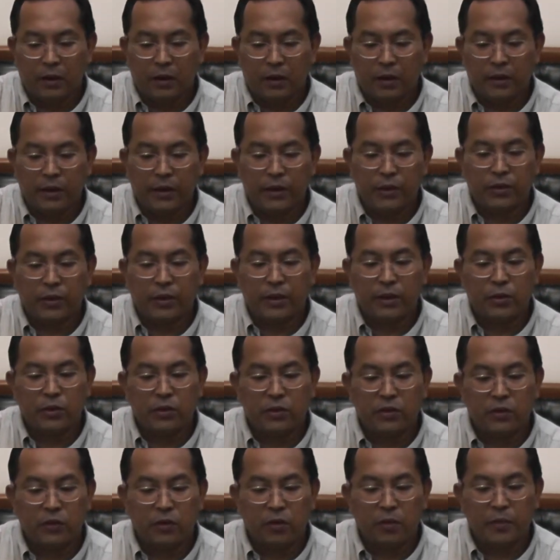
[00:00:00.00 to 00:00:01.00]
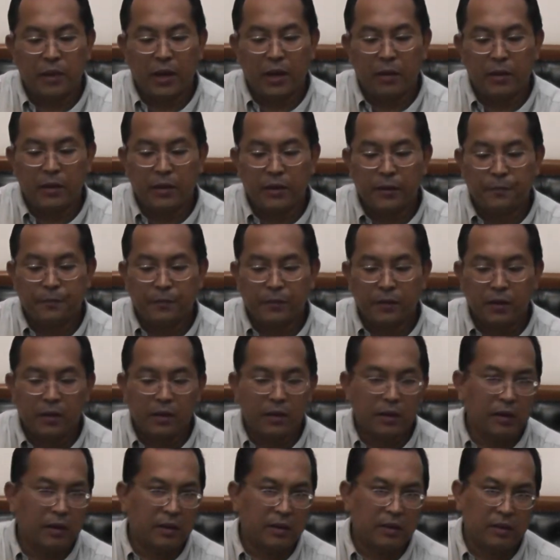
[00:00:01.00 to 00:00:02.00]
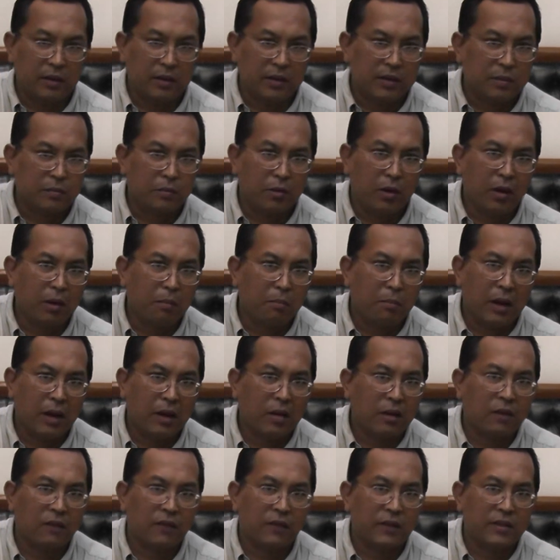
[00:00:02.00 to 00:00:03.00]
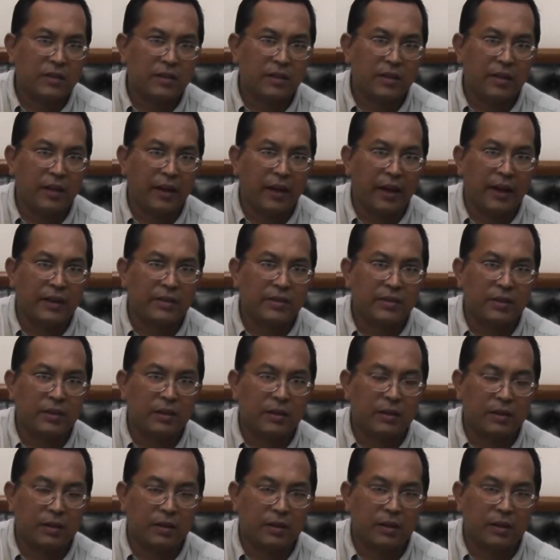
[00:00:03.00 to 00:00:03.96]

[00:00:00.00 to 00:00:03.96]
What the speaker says: that you can use to your baby. A small amount of acidic acid